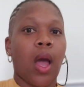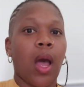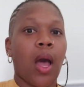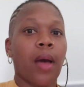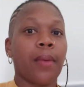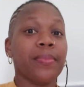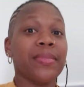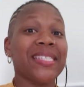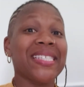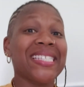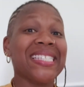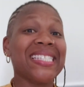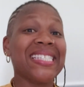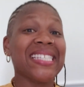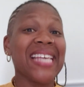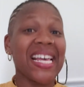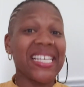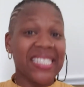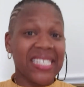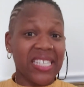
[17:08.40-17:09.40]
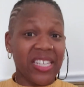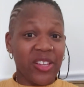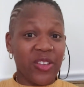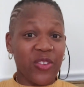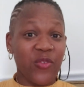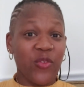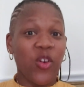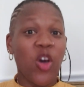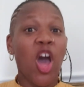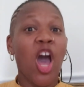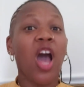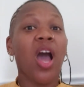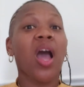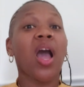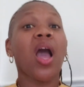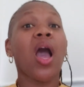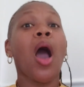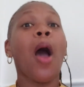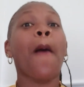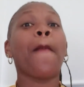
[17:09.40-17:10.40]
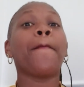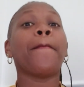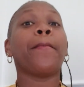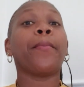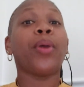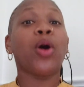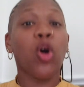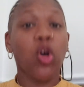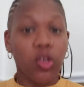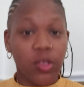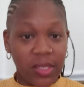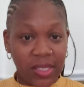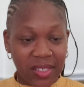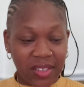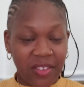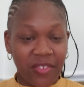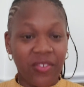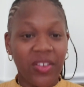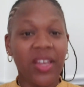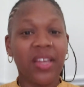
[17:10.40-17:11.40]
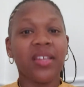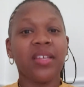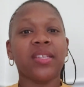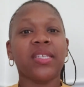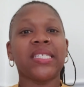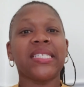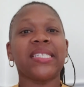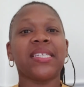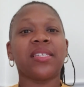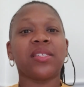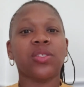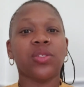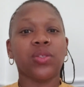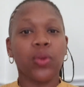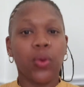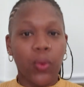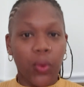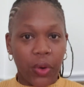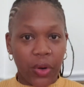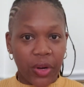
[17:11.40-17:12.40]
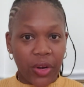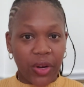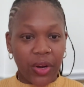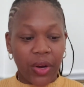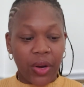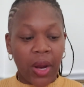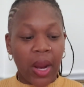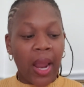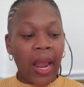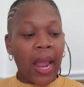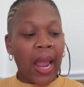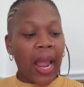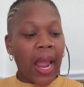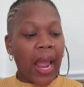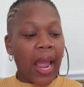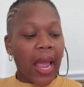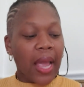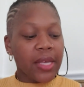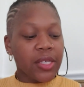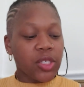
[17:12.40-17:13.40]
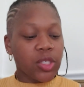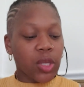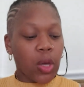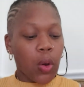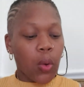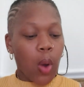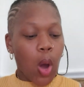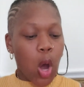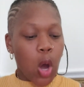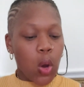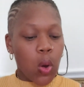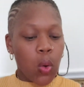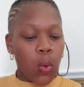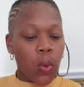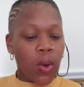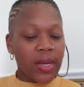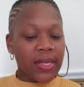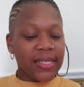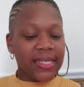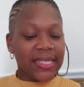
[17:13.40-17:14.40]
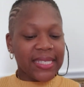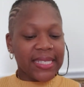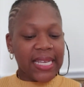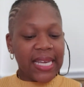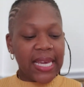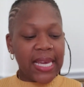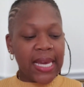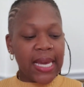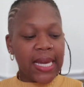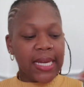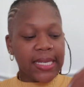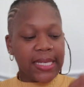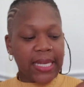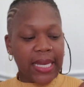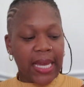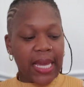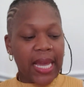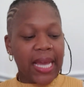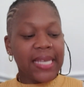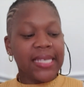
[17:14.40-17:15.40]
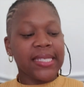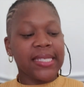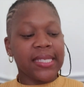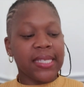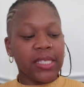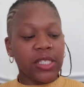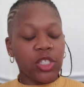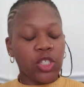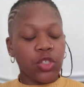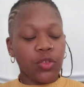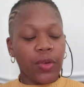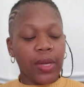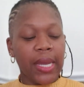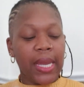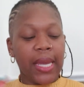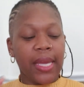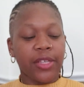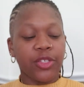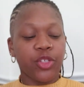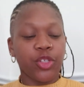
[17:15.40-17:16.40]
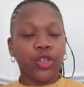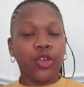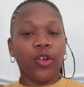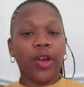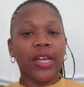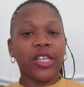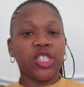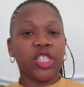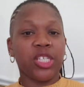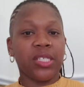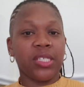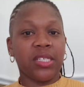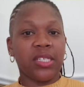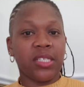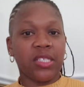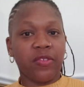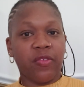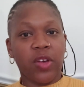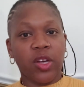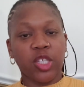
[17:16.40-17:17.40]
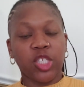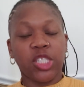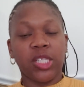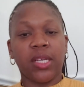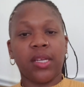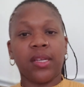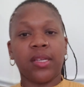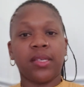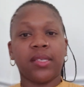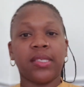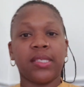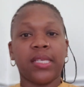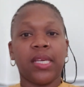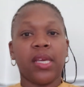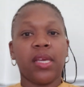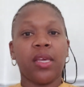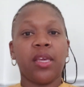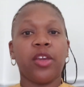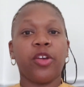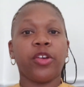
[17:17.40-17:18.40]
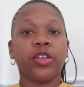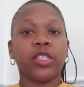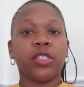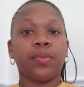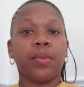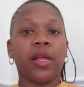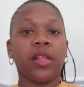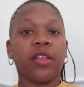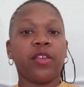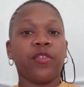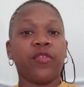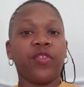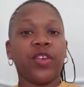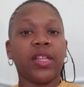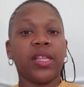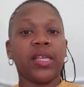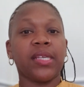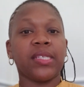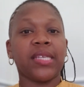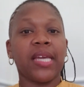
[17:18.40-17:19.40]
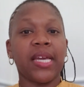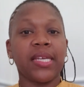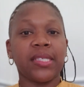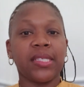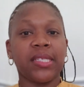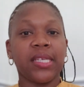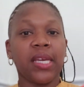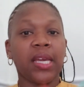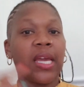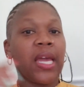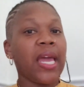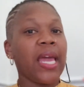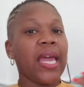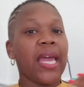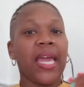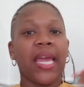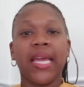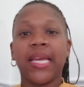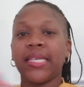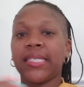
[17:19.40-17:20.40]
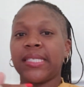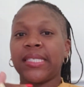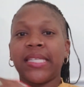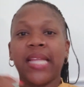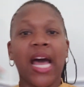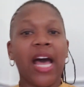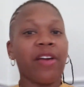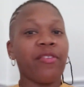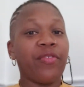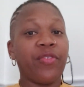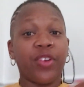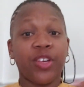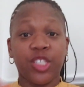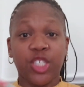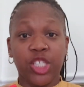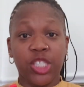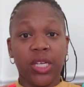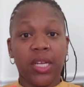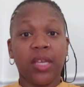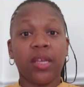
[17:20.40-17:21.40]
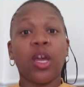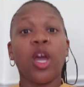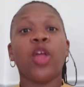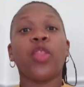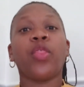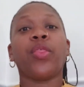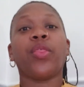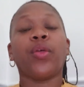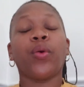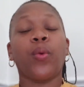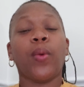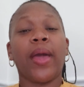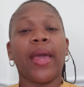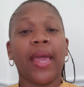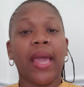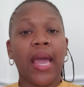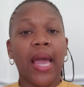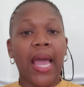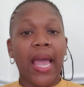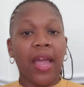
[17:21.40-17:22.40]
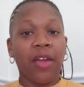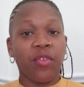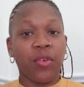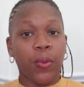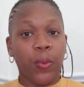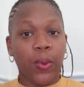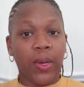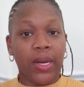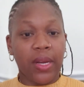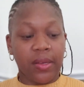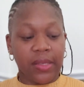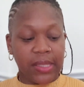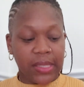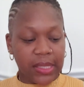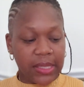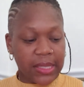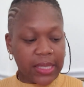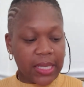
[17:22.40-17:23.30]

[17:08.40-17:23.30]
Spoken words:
obsessive compulsive disorder. So OCD, sensory integration dysfunction, seeing, hearing, smelling, feeling, tasting is not functioning the way everyone else